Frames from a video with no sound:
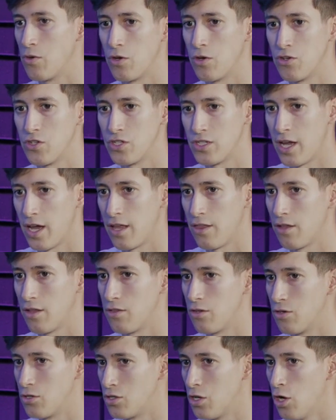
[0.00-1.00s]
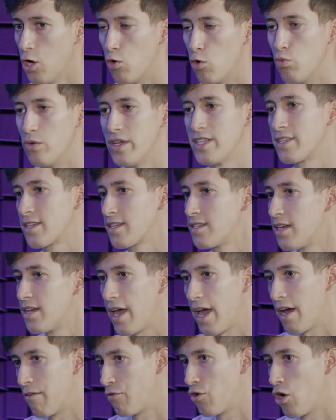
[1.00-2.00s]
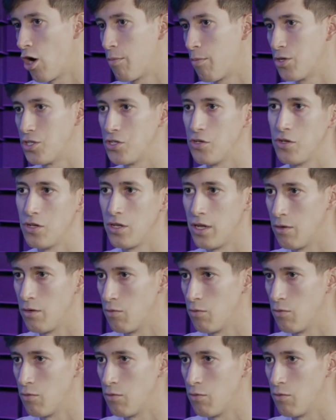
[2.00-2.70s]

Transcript: you understand that there's risk to every opportunity